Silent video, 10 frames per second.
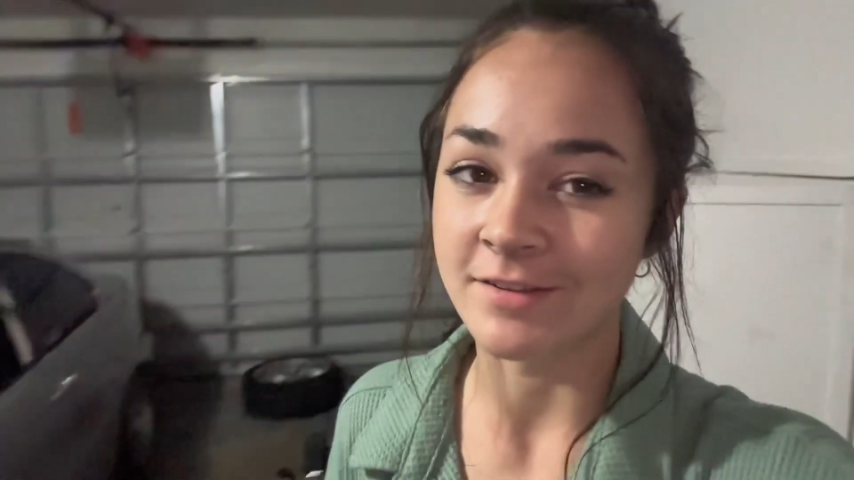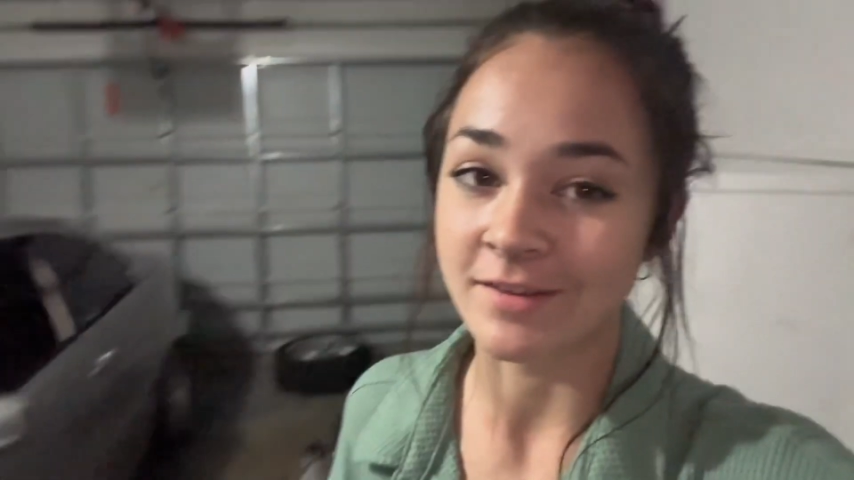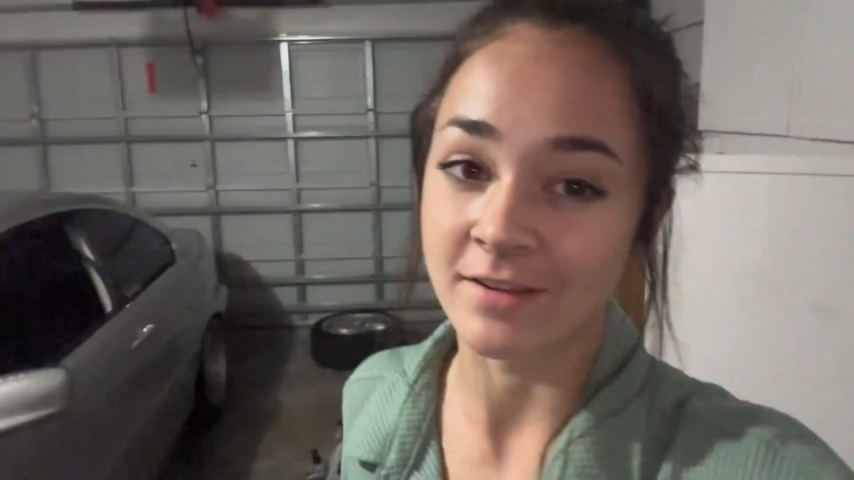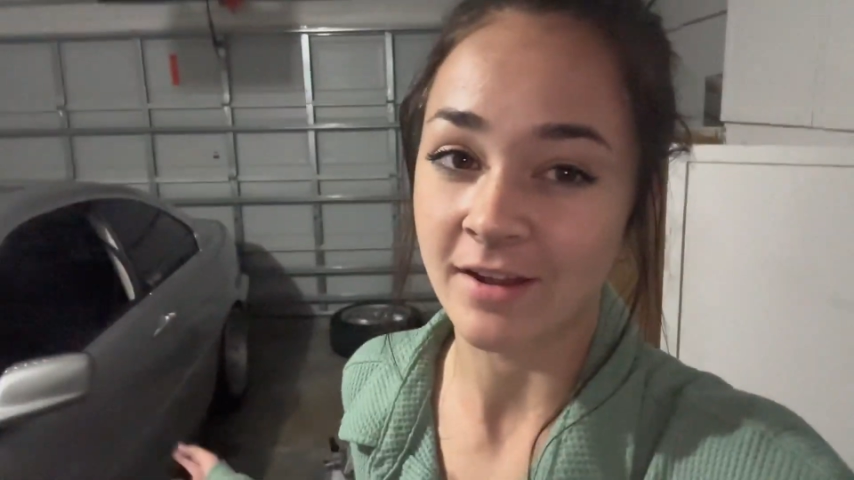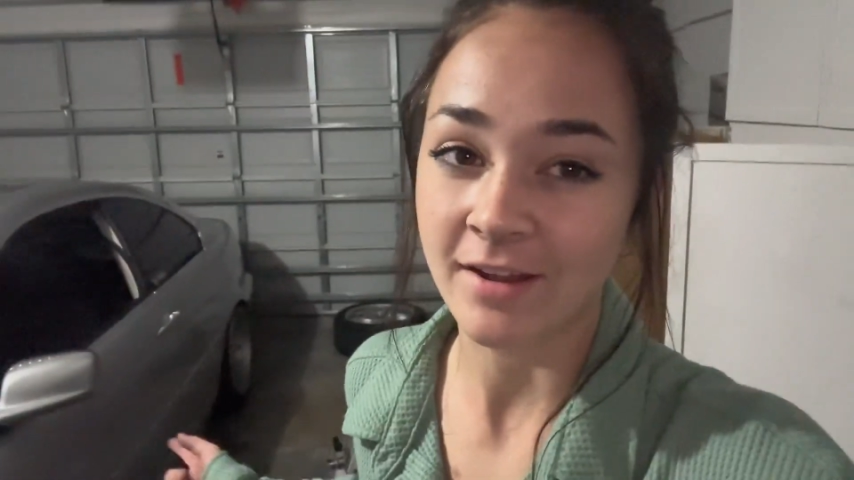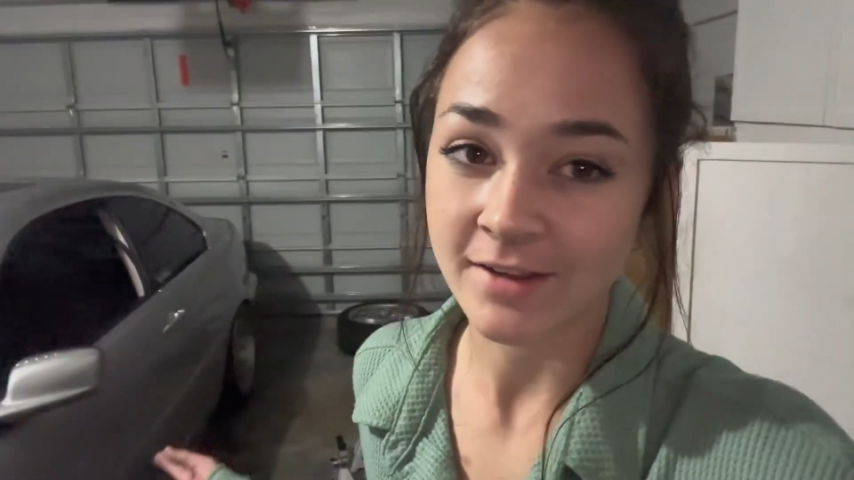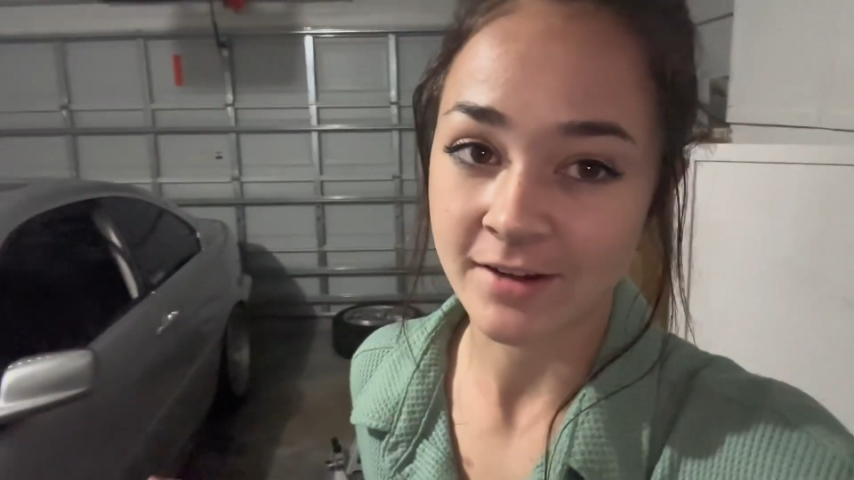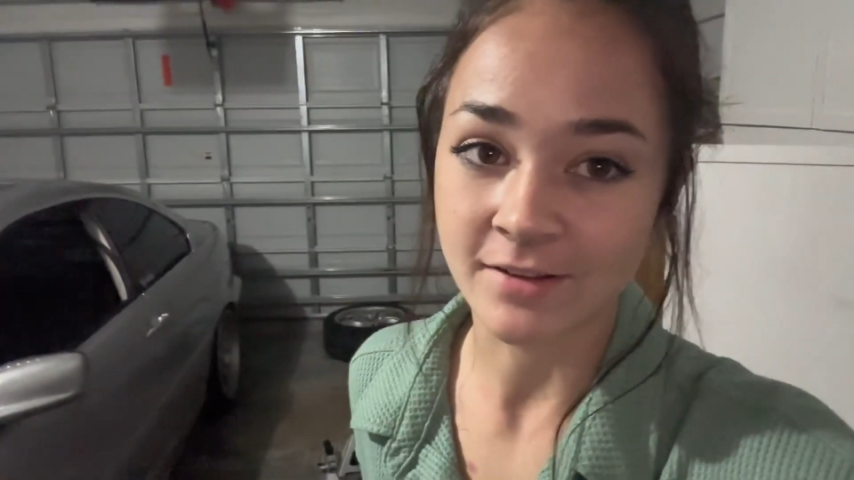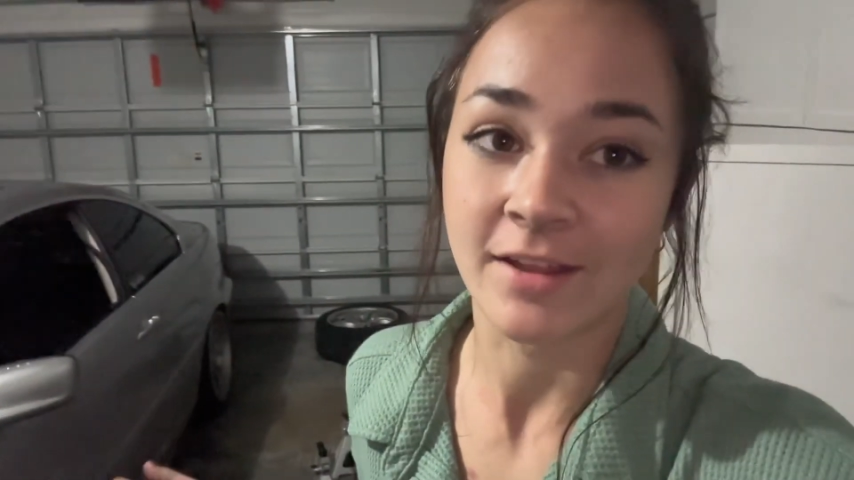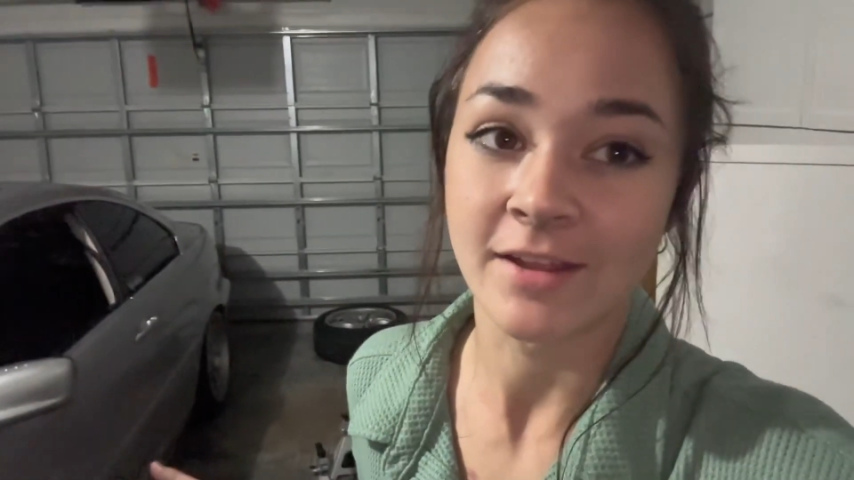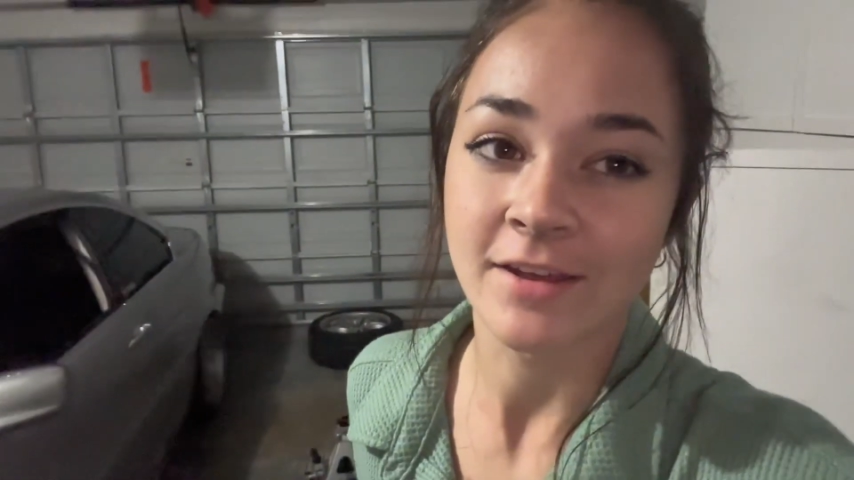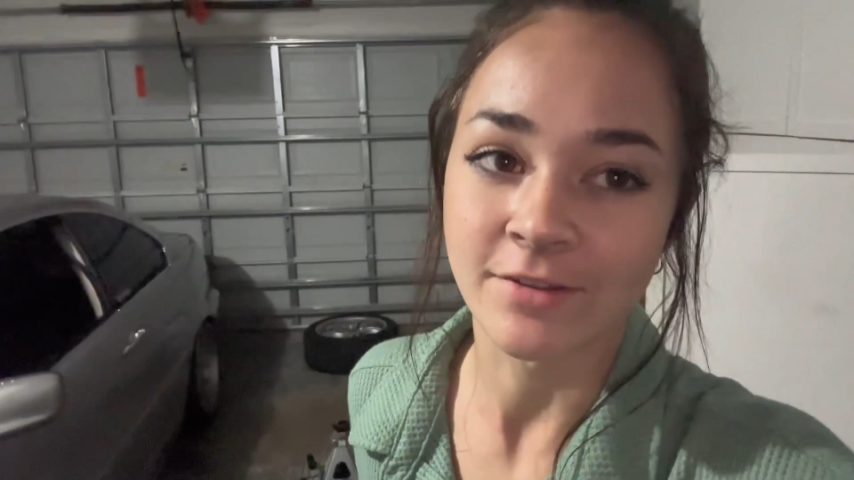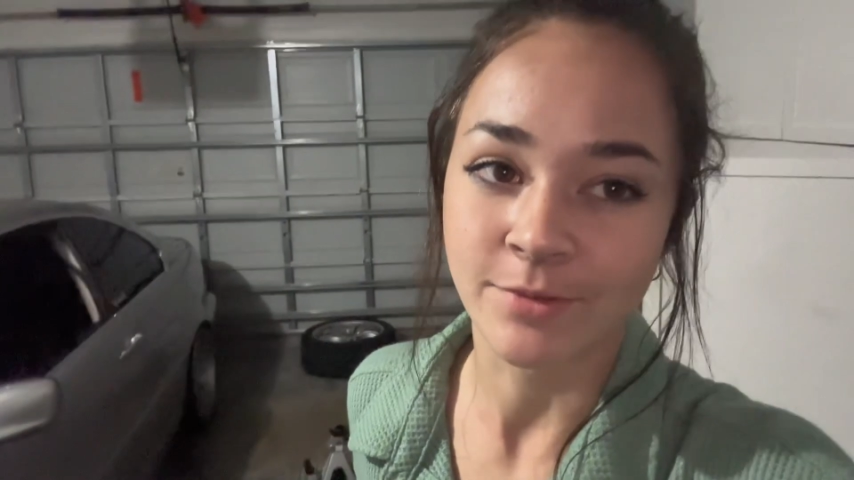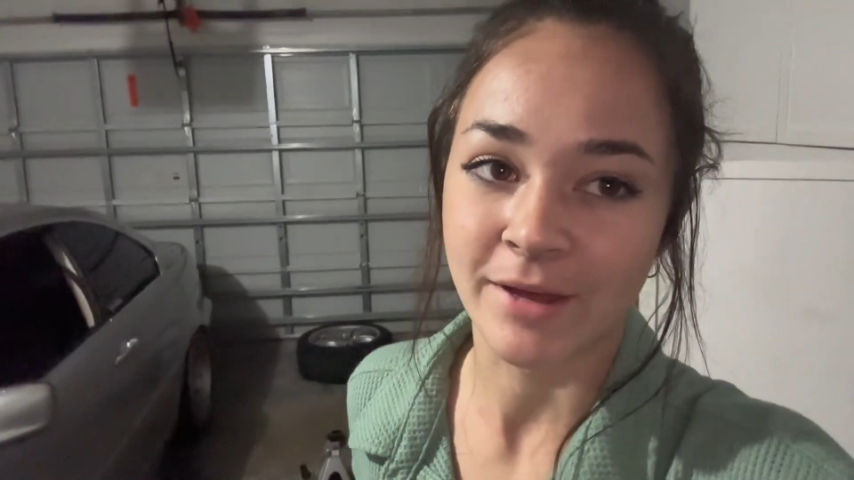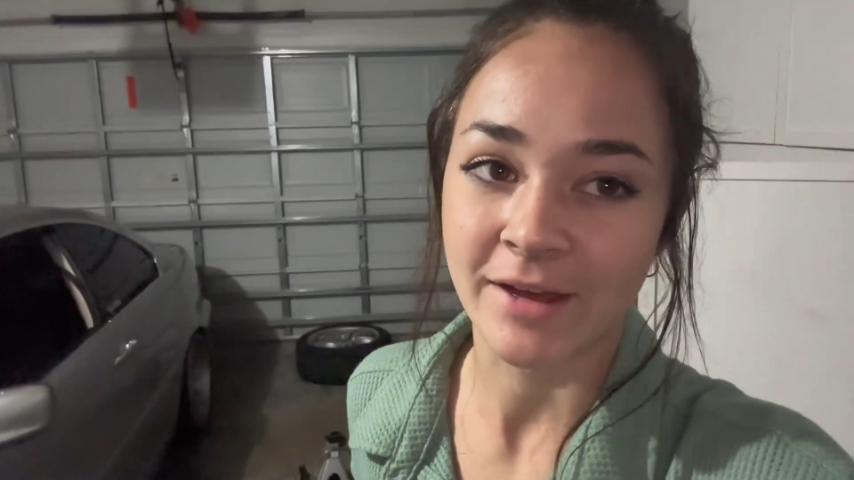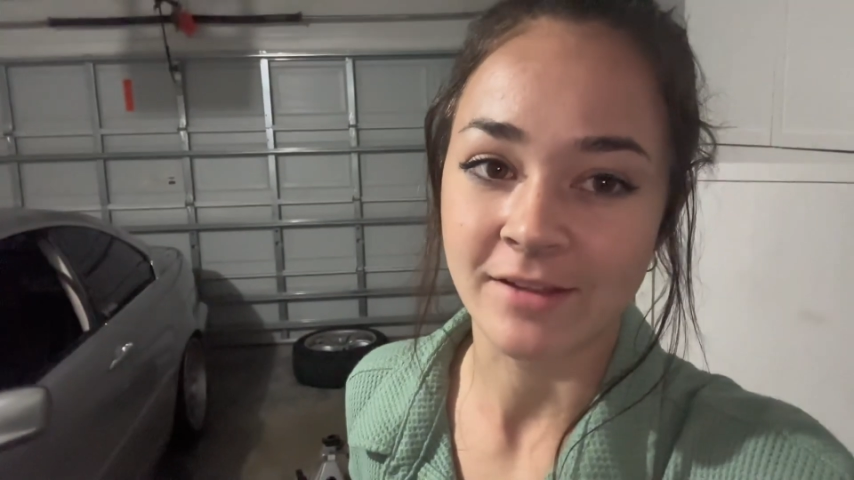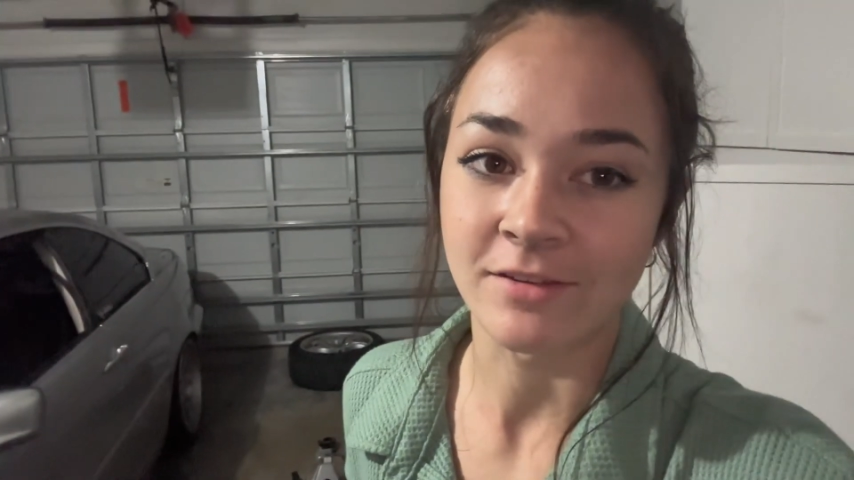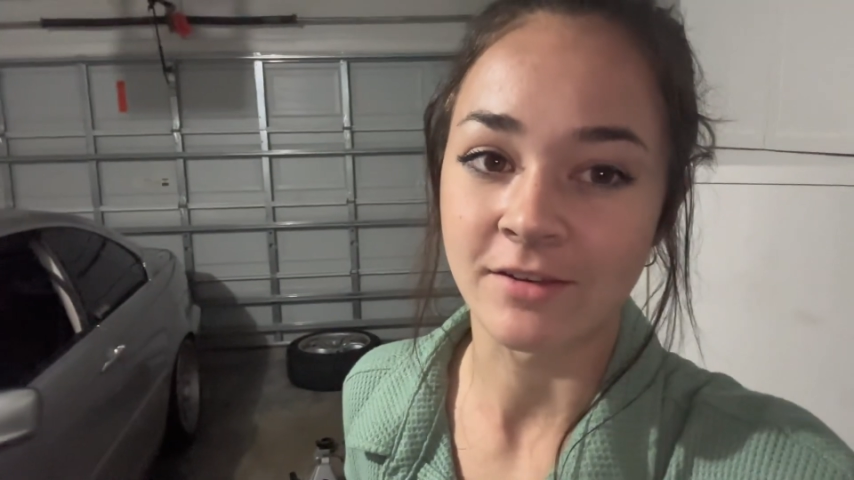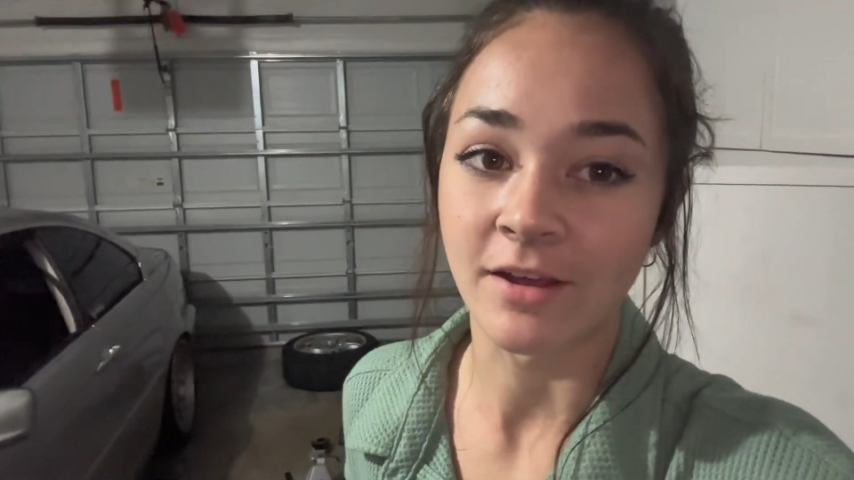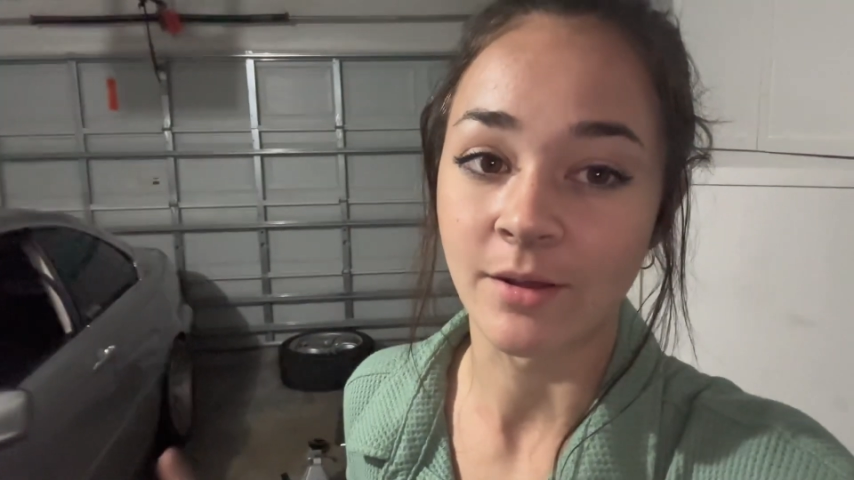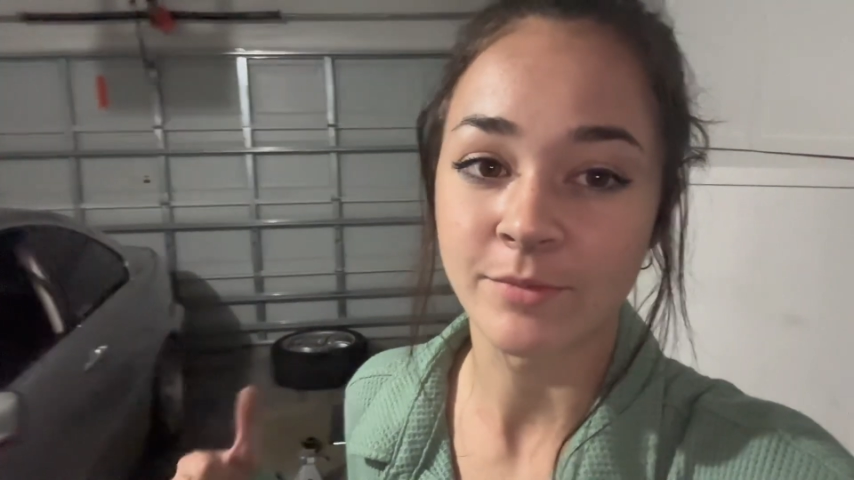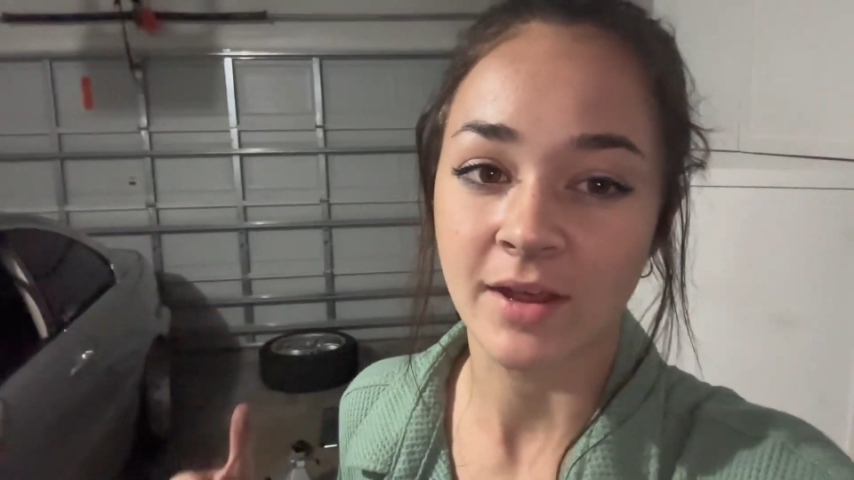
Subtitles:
because I kind of like how the back is dumped,